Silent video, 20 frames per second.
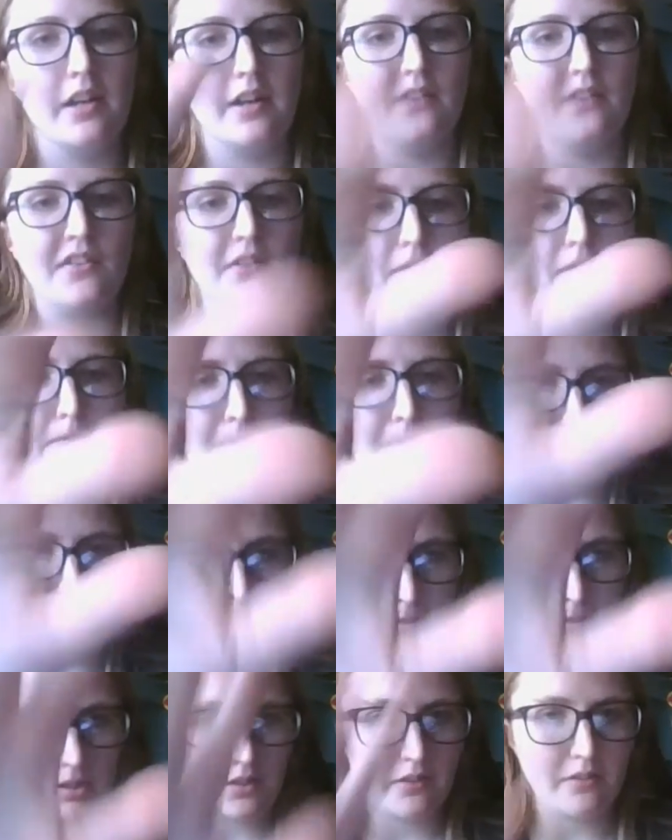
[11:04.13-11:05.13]
And in the
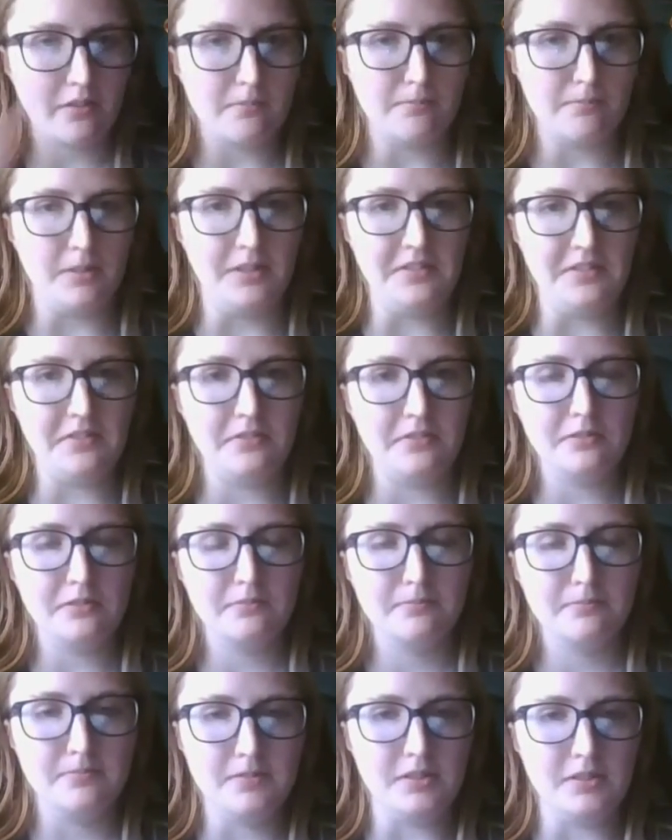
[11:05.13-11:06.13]
back part of the mud
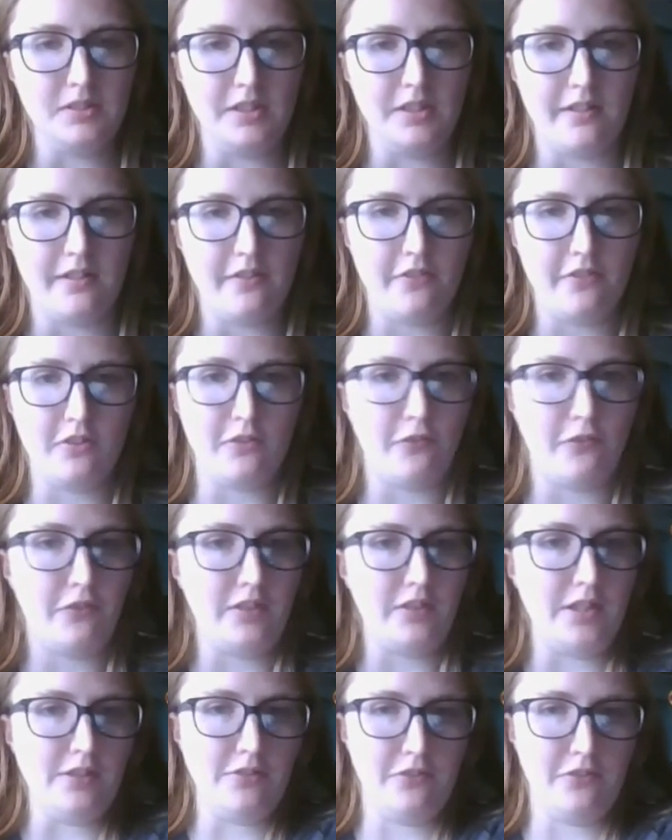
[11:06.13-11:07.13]
room, like, cause there's
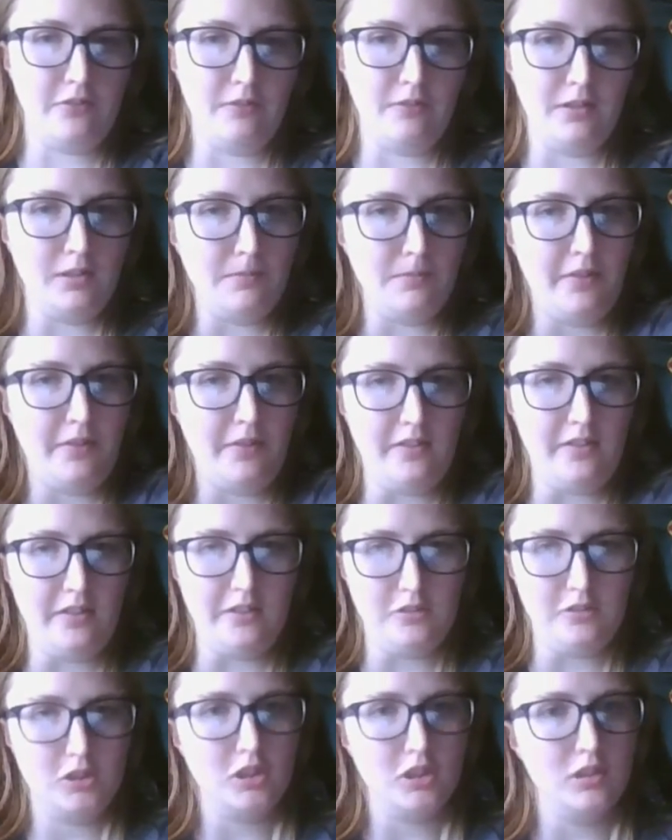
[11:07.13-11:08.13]
stairs going up to the
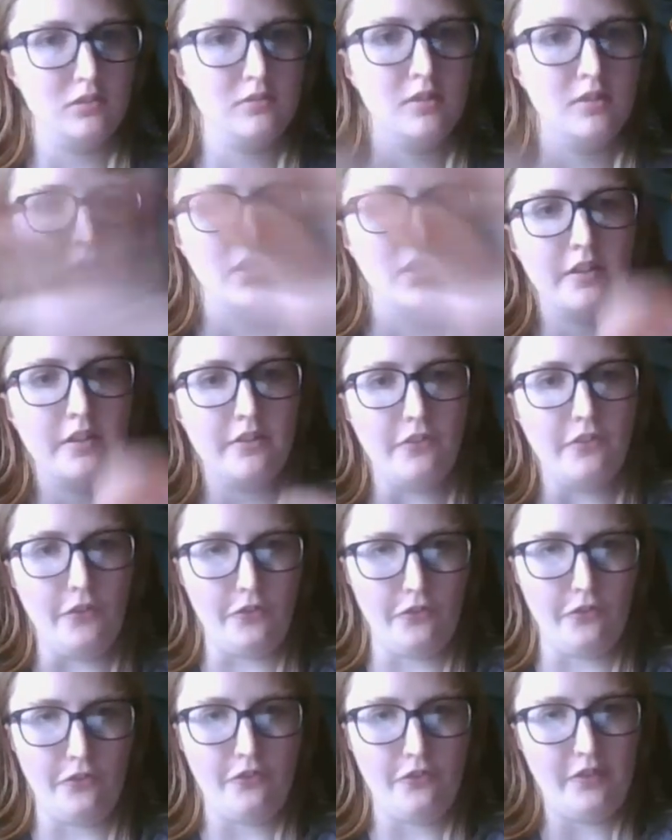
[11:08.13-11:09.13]
kitchen,
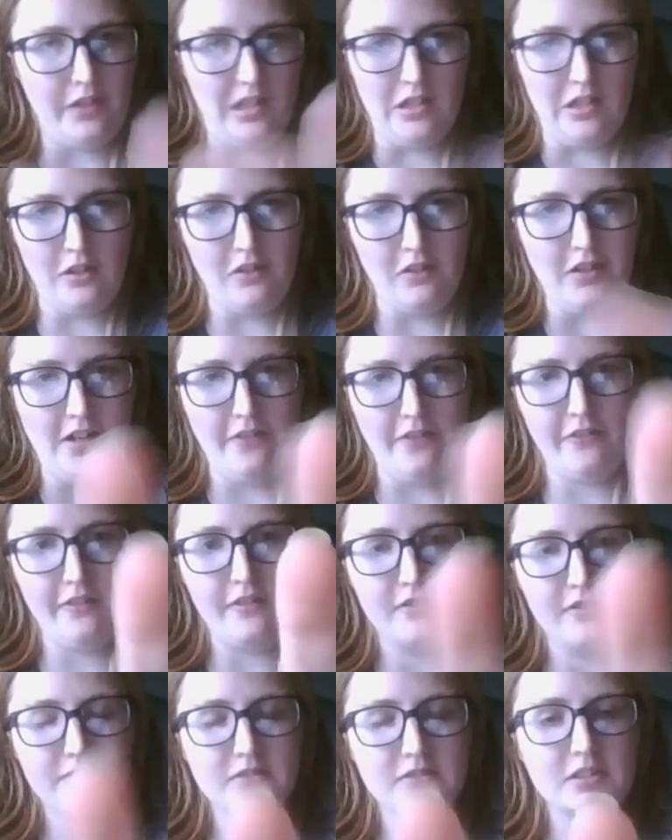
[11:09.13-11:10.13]
there's like a
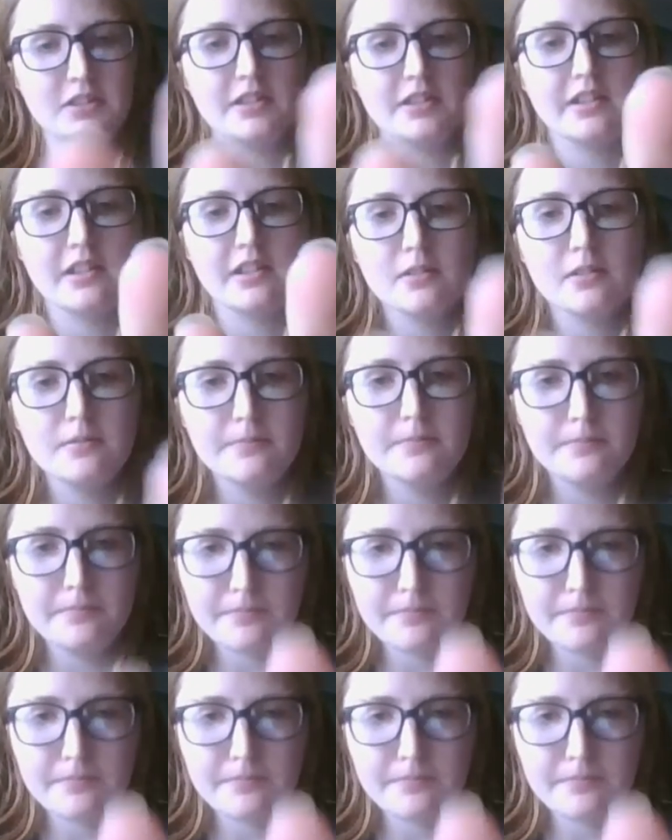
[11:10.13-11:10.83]
closet over there.